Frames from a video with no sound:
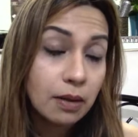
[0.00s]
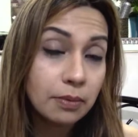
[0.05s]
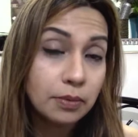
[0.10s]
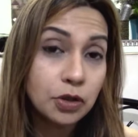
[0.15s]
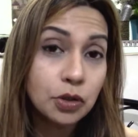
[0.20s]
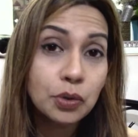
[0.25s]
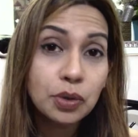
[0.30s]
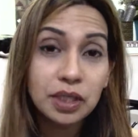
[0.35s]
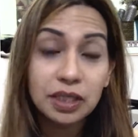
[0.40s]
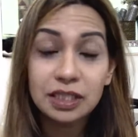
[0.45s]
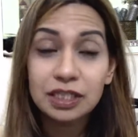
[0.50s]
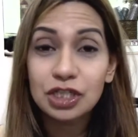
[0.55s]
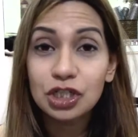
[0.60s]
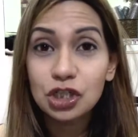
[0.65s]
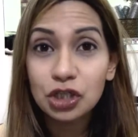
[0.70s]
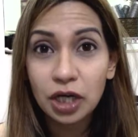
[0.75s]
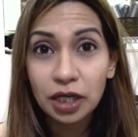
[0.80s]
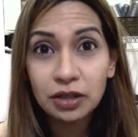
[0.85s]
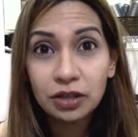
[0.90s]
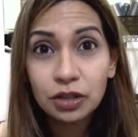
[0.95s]
You can
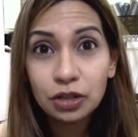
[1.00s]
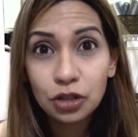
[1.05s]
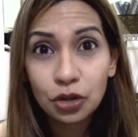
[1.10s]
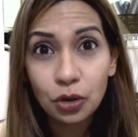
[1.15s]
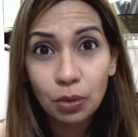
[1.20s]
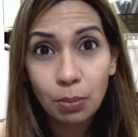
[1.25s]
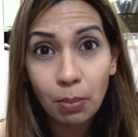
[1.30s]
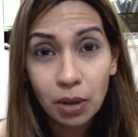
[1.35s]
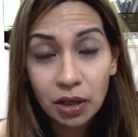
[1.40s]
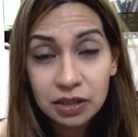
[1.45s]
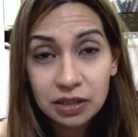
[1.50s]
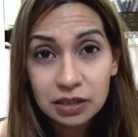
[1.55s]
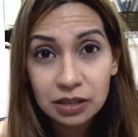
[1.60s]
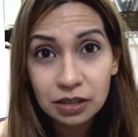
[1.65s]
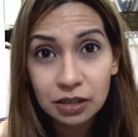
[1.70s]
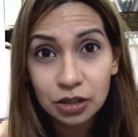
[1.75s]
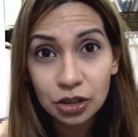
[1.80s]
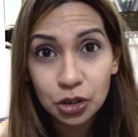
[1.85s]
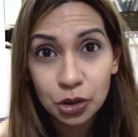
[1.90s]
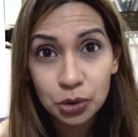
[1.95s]
strengthen your
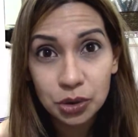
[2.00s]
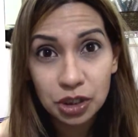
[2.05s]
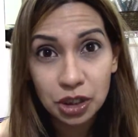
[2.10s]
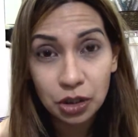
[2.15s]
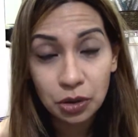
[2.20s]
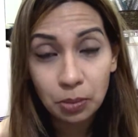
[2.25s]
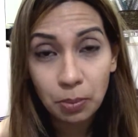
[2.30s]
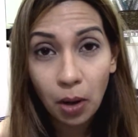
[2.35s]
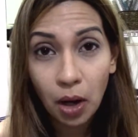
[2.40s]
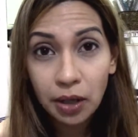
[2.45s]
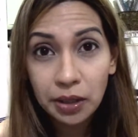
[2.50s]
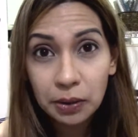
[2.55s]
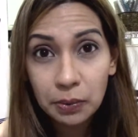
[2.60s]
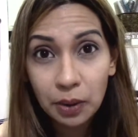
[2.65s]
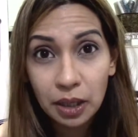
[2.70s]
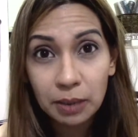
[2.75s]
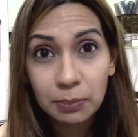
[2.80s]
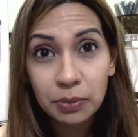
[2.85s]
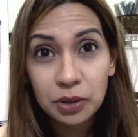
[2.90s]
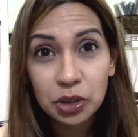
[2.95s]
muscle using your body
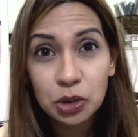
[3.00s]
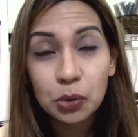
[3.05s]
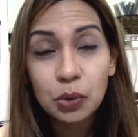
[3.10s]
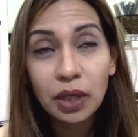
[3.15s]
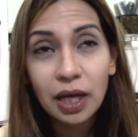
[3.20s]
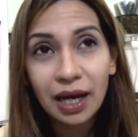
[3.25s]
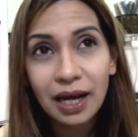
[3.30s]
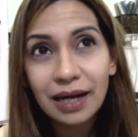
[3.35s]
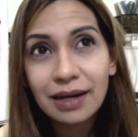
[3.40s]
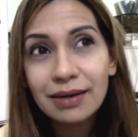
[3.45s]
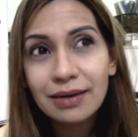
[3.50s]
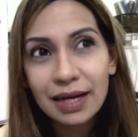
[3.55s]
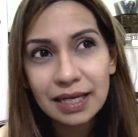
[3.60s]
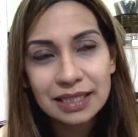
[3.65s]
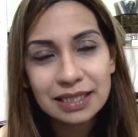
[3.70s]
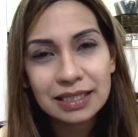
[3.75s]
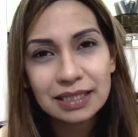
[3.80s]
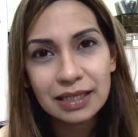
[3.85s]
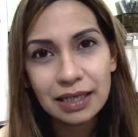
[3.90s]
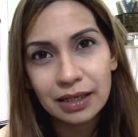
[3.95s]
weight, but you can't
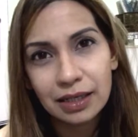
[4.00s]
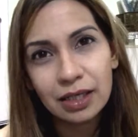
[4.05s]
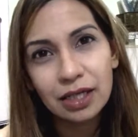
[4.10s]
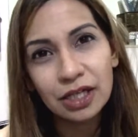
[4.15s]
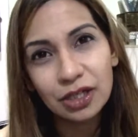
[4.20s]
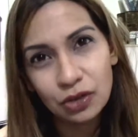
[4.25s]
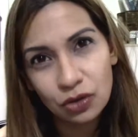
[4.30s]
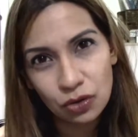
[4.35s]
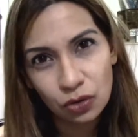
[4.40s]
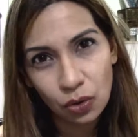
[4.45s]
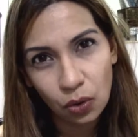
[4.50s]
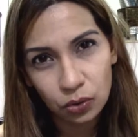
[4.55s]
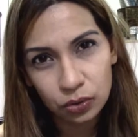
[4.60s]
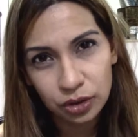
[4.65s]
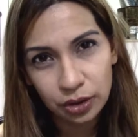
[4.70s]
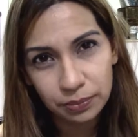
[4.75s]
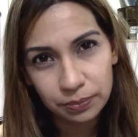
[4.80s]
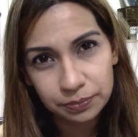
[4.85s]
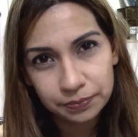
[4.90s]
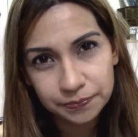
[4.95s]
necessarily grow
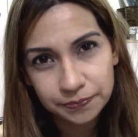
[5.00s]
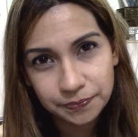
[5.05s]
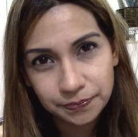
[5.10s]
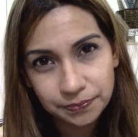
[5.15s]
them.